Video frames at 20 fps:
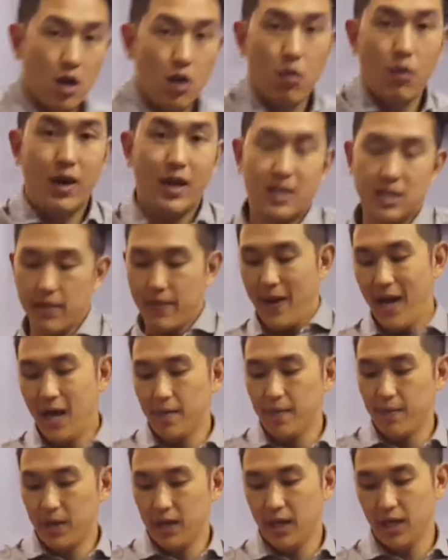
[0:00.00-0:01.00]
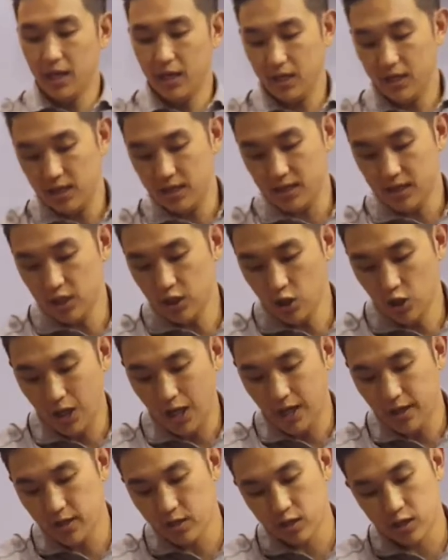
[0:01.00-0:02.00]
what ends up happening is you'll
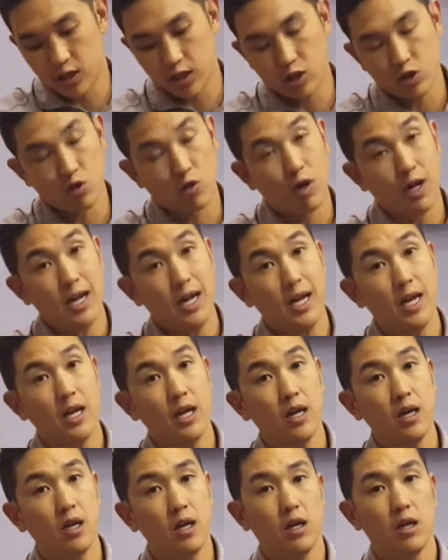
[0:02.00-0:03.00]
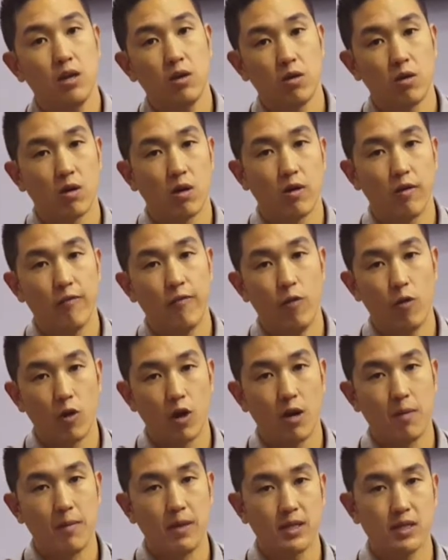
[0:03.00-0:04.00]
either strain your
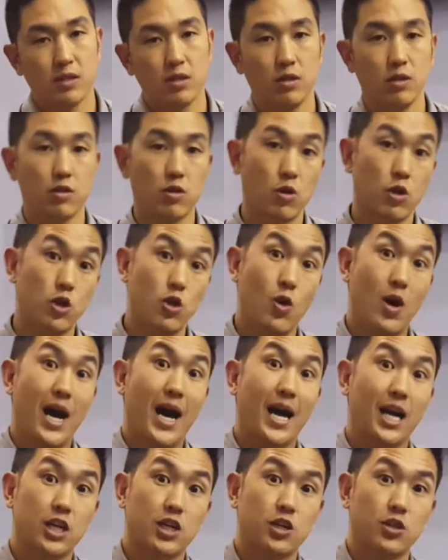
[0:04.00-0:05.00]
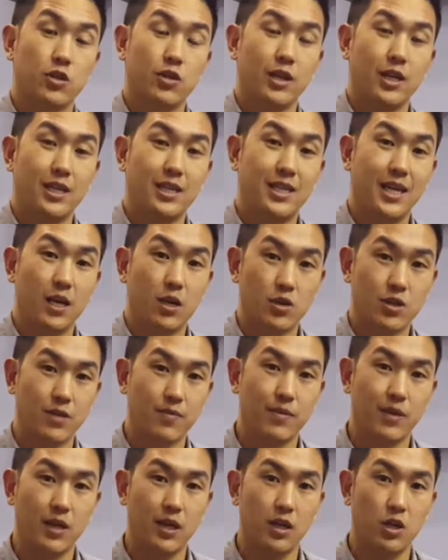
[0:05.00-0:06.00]
forearm muscles or you actually tear
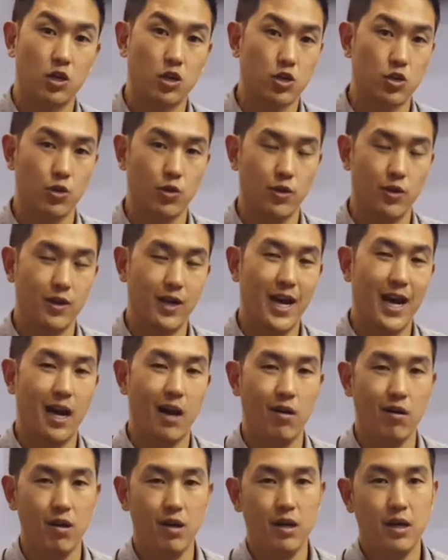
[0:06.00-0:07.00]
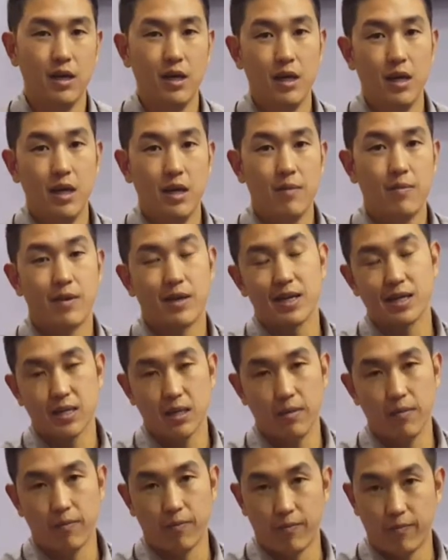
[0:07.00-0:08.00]
something in your shoulder. Now, because
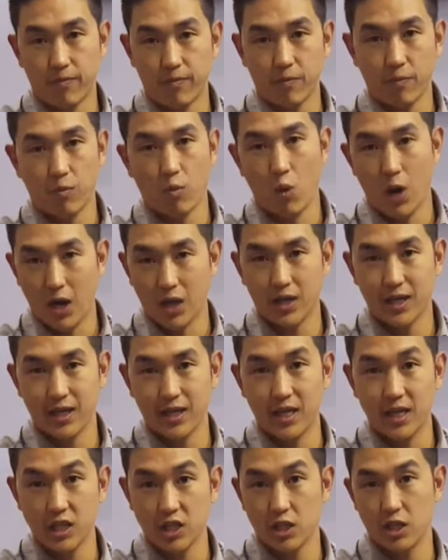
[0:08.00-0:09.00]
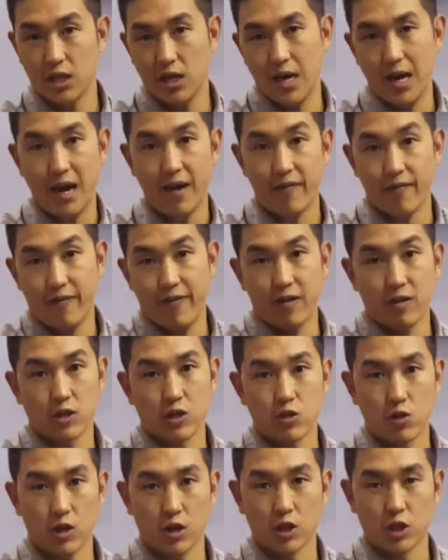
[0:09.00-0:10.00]
I'm well conditioned and I have very
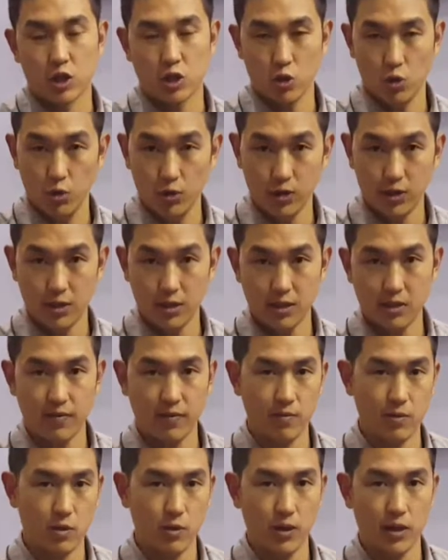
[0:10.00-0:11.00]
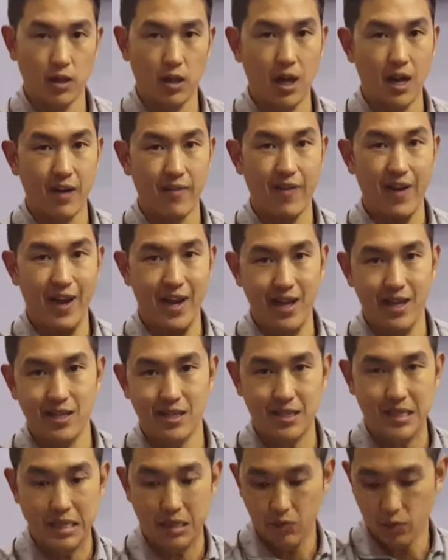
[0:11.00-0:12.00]
strong shoulders from doing a lot of
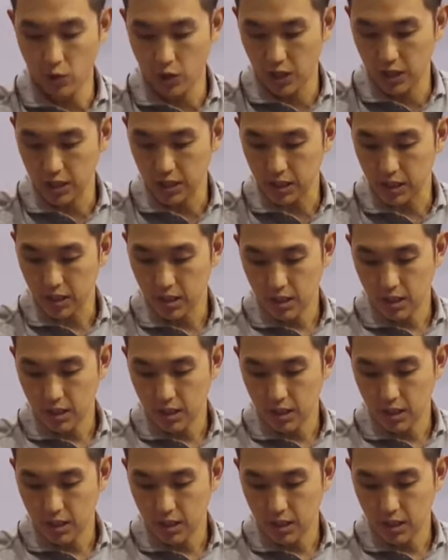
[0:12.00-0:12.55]
handstand work,